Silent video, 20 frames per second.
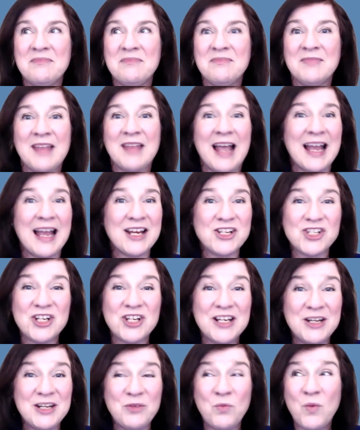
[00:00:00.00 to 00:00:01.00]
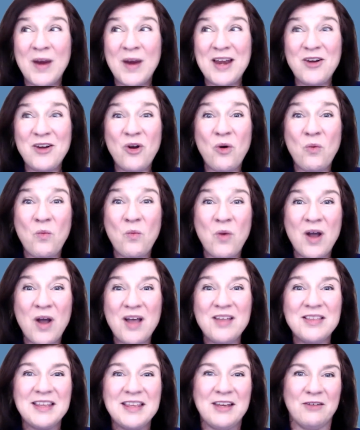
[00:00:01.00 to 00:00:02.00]
that actually we're not
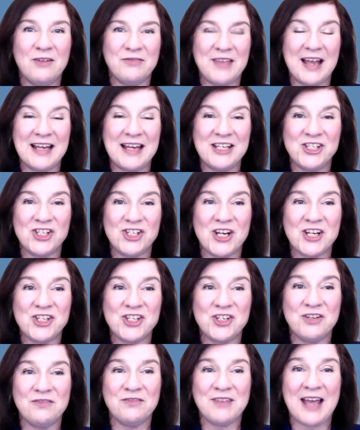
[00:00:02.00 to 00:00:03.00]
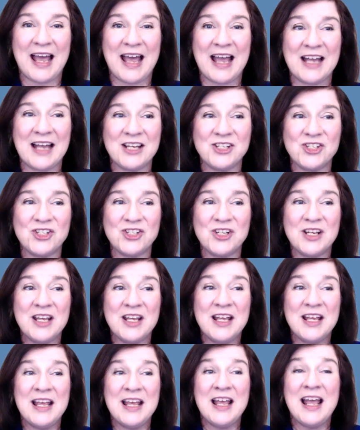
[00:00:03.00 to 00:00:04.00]
worthy of that injection of cash.
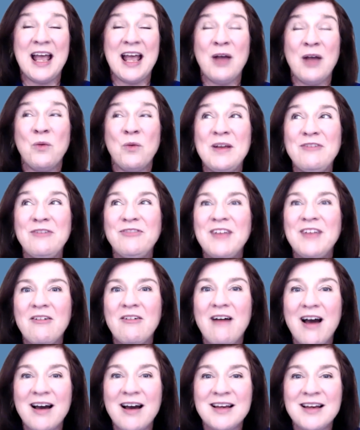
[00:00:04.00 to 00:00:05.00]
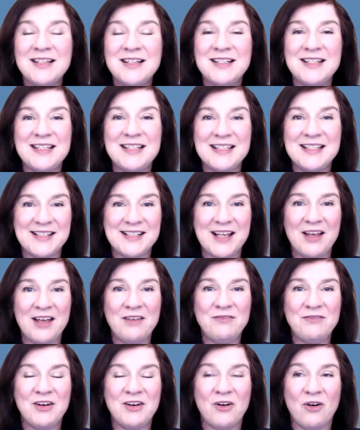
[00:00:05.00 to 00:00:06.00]
We feel
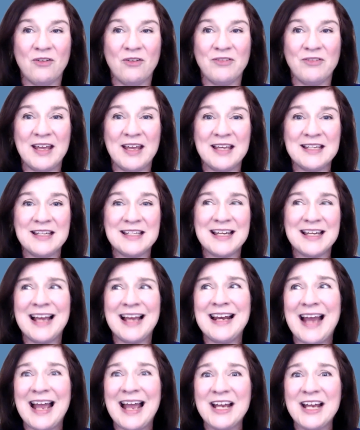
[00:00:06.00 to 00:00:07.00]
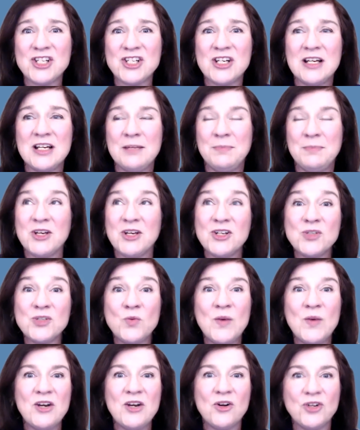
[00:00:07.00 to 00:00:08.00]
undeserving of it. And actually, because
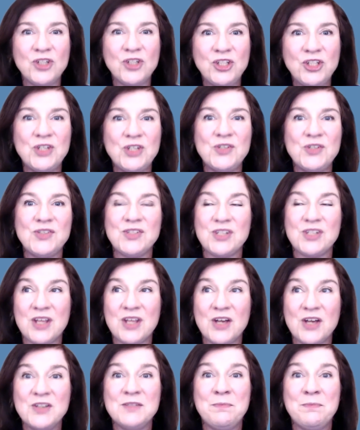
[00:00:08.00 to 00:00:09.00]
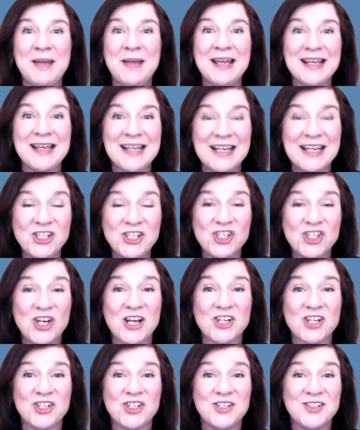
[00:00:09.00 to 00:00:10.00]
we're not used to those big
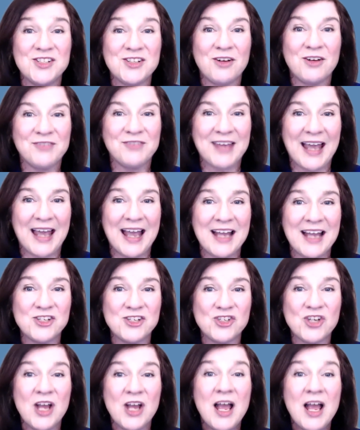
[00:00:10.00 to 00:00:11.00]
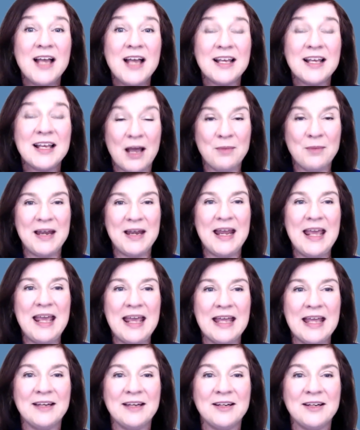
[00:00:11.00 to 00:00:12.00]
injections of cash coming
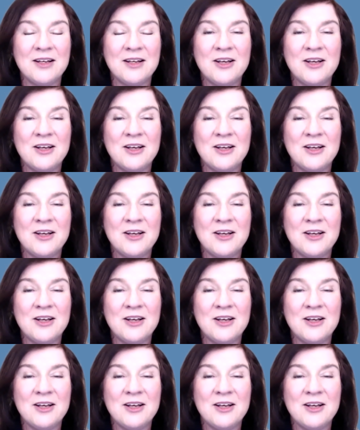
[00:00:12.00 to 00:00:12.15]
in,